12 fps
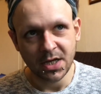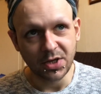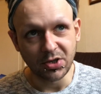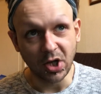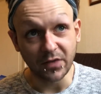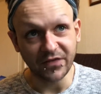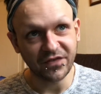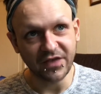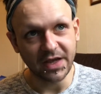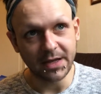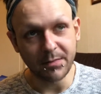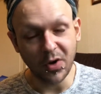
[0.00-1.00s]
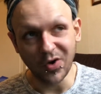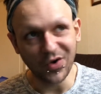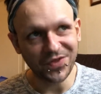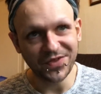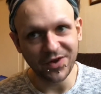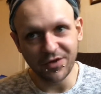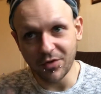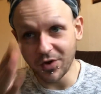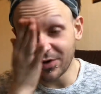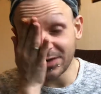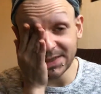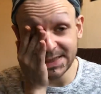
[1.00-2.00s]
not the same author
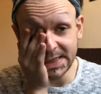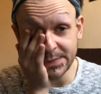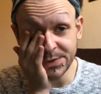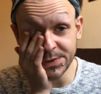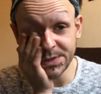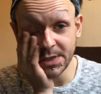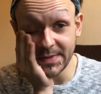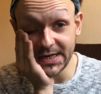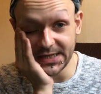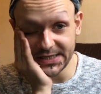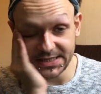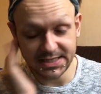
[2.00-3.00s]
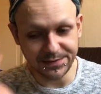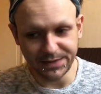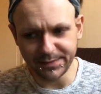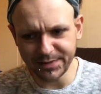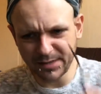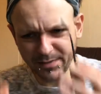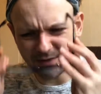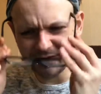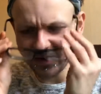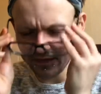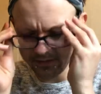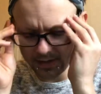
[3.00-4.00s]
or the same subject matter necessarily, but they both
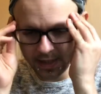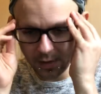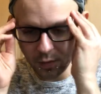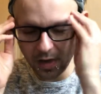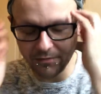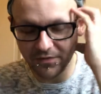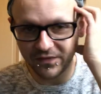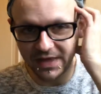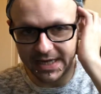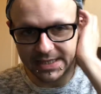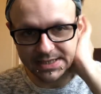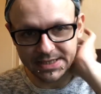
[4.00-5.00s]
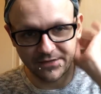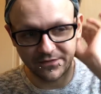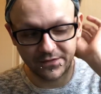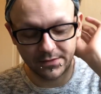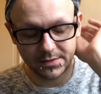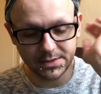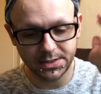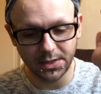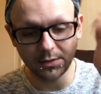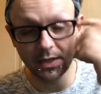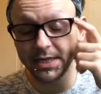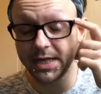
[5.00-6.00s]
felt like quite reflective.
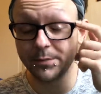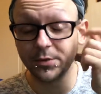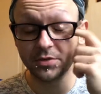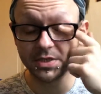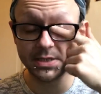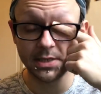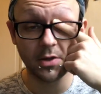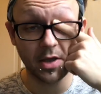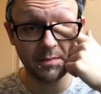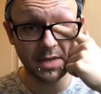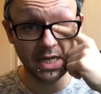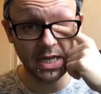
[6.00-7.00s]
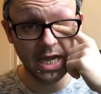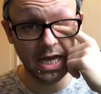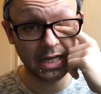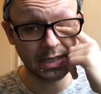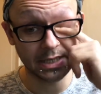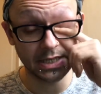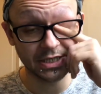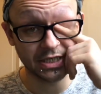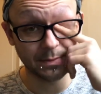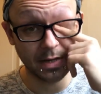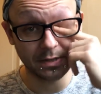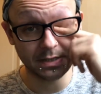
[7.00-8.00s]
So Anita Bruckner's Look at Me and
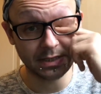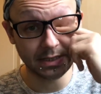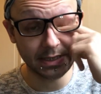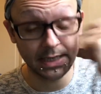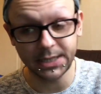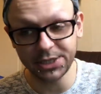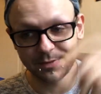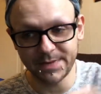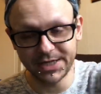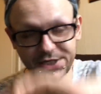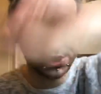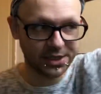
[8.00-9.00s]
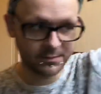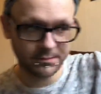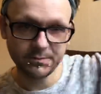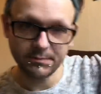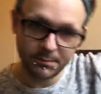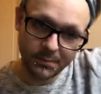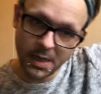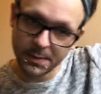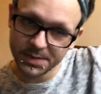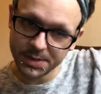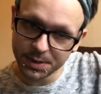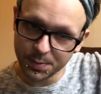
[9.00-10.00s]
Jim Harrison's The English Major,
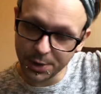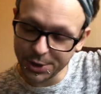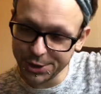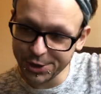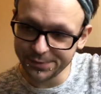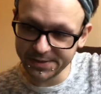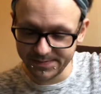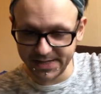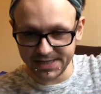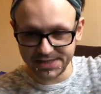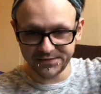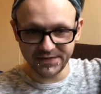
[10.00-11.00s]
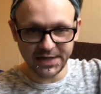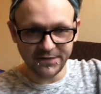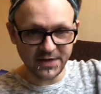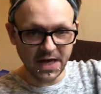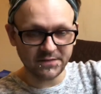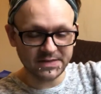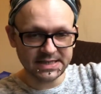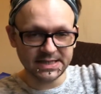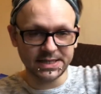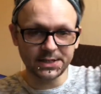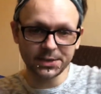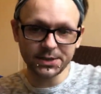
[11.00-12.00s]
episodes 1 and 2 respectively. If you haven't
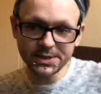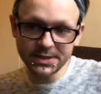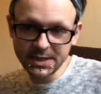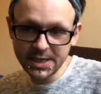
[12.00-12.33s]
seen those,